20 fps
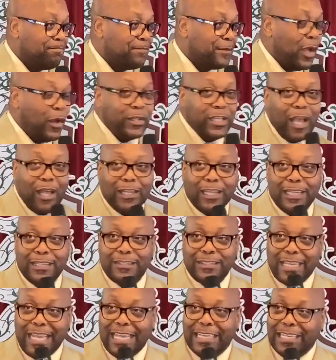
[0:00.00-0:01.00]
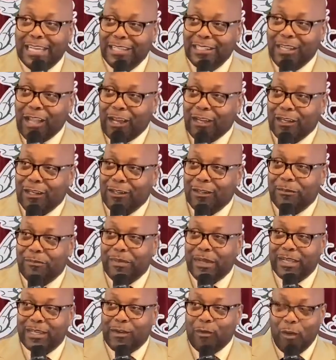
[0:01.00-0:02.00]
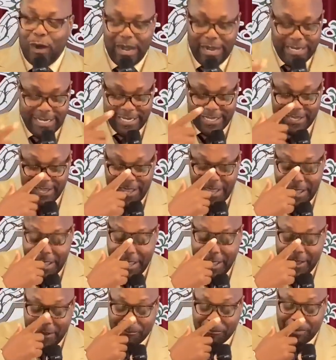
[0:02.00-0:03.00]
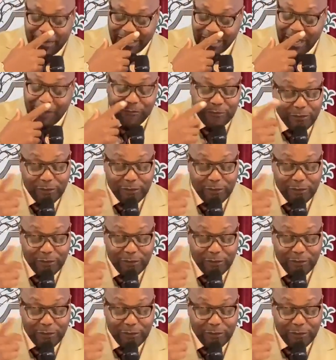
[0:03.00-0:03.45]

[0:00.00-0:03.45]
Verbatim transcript: Oh, y'all ain't saying that. Y'all a little bit quiet. But I'm